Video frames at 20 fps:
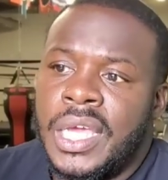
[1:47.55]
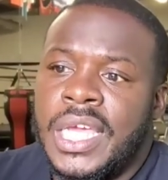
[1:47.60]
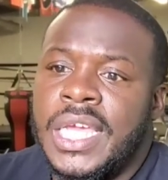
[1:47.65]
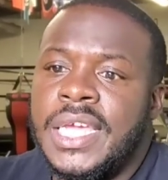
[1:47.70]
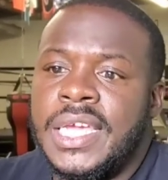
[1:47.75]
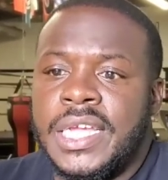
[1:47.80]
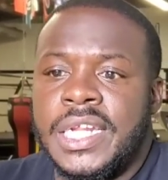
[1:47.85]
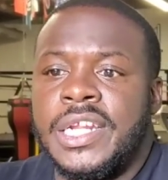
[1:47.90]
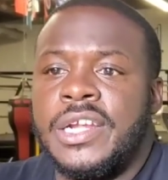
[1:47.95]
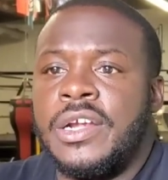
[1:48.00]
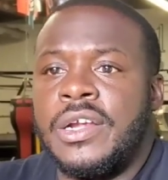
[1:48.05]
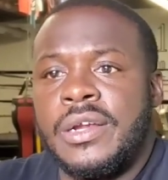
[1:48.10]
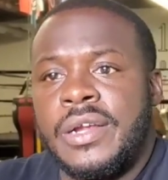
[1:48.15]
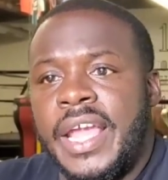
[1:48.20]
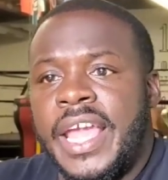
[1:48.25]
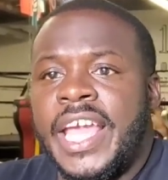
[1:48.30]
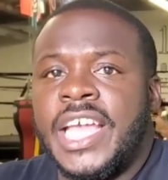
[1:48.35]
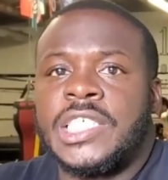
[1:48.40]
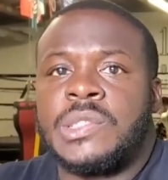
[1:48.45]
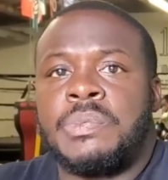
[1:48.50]
he in there
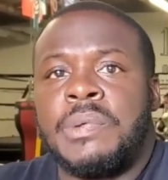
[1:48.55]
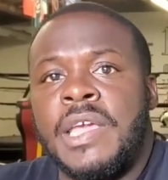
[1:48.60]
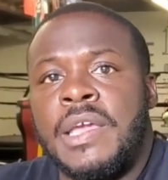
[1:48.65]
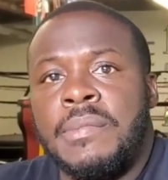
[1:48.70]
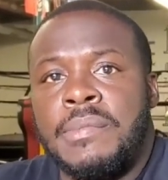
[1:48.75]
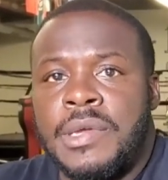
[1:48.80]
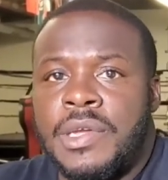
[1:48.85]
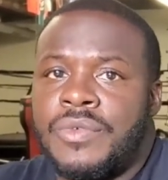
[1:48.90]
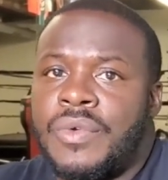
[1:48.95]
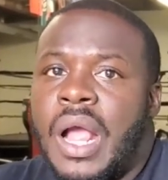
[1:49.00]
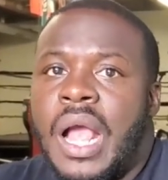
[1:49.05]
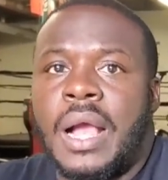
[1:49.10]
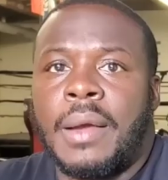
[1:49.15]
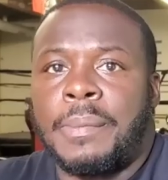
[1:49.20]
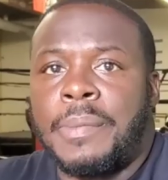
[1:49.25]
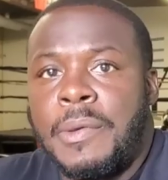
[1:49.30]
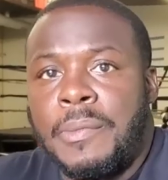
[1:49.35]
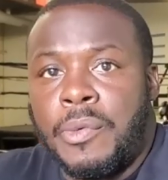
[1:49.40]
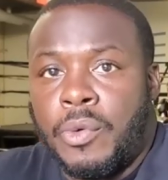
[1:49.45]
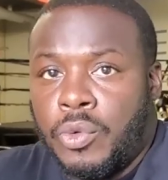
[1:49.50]
as PNB
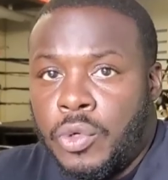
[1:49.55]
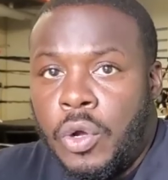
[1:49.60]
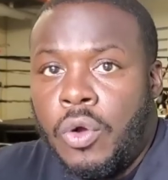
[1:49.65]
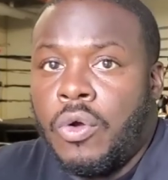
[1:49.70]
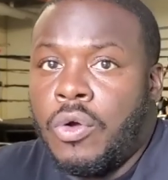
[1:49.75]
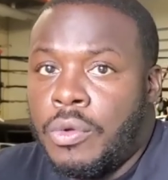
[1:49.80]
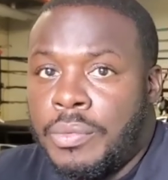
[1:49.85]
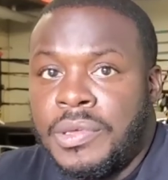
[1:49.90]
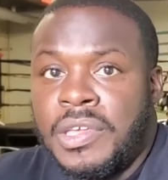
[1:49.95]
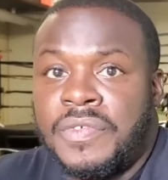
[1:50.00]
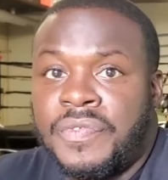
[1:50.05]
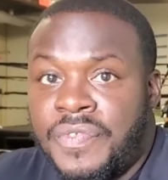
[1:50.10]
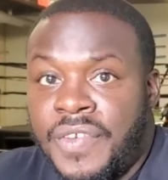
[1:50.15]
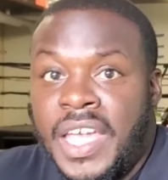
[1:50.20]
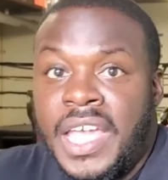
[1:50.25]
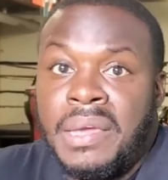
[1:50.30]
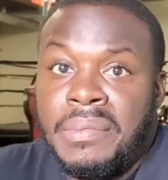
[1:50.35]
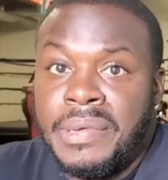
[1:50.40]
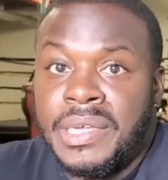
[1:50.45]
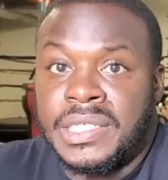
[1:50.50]
Rock. People know him, he
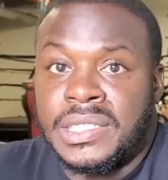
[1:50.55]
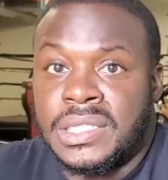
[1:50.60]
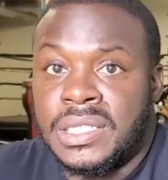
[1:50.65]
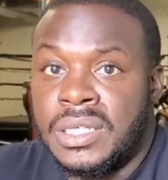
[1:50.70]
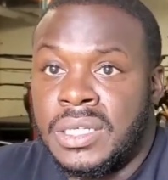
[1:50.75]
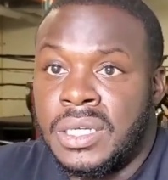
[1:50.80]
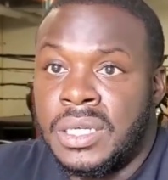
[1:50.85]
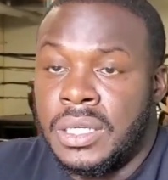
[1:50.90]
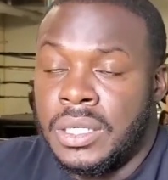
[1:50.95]
famous.